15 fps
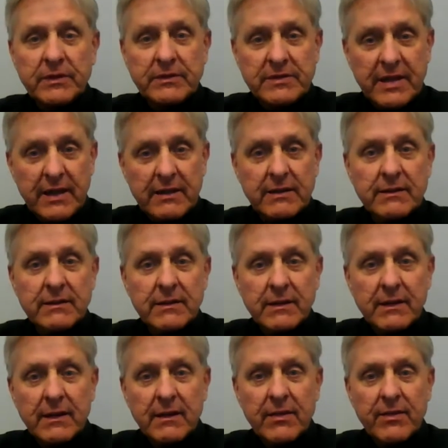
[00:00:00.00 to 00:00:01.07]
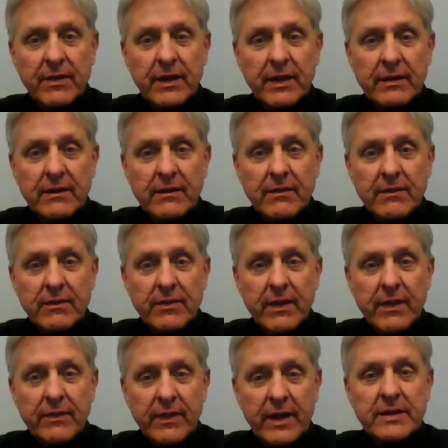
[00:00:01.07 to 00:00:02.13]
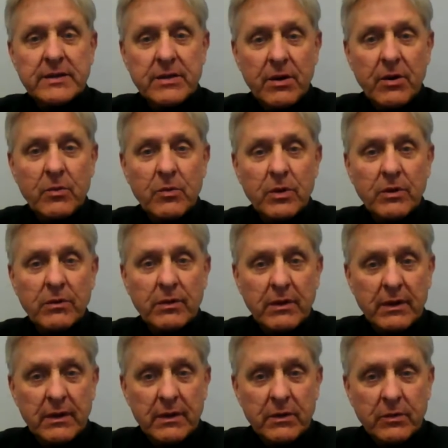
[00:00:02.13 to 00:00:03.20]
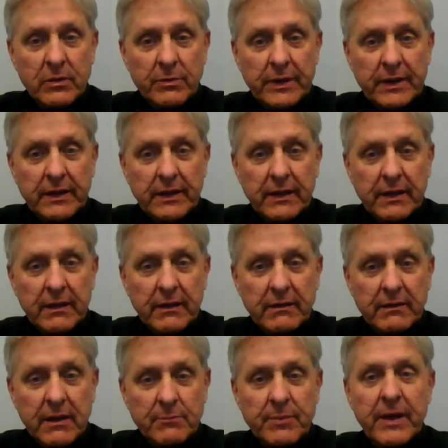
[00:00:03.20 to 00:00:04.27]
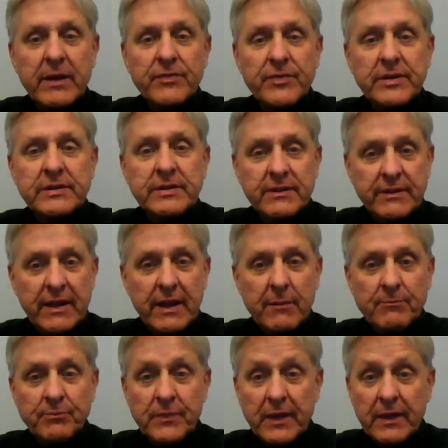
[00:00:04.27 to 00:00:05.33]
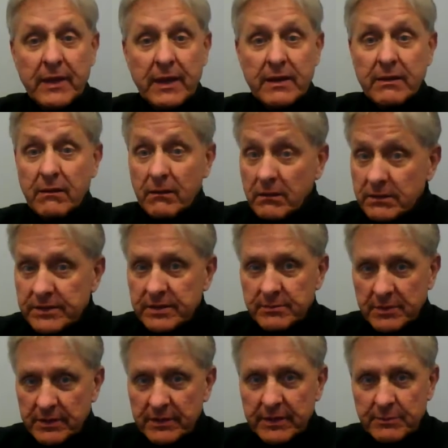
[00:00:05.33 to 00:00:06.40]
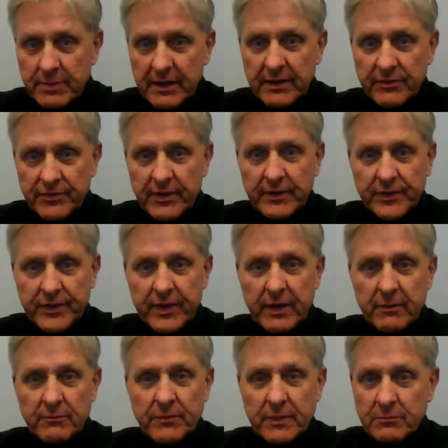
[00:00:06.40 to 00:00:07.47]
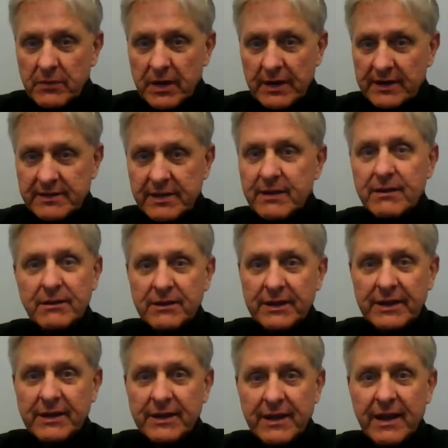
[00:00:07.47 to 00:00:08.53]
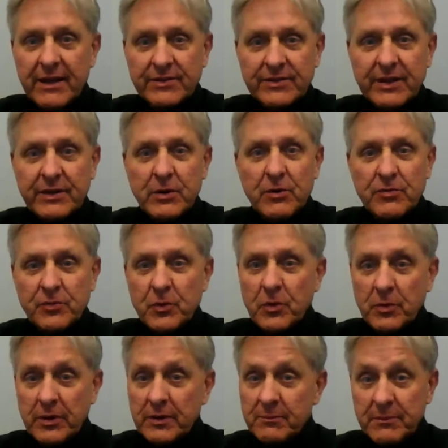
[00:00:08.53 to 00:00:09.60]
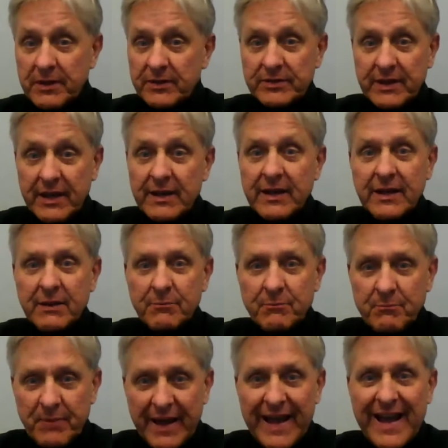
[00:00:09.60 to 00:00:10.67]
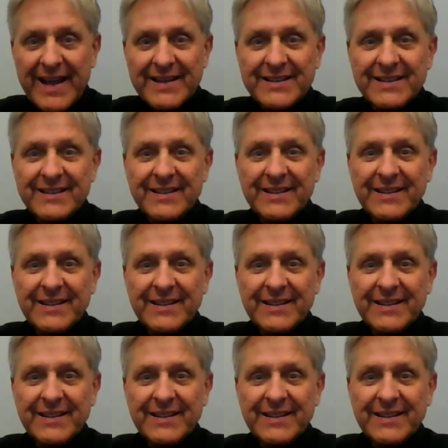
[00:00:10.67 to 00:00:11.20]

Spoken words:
tenant that they know will be a benefit to them and ultimately benefit them monetarily as they go forward. Because getting a bad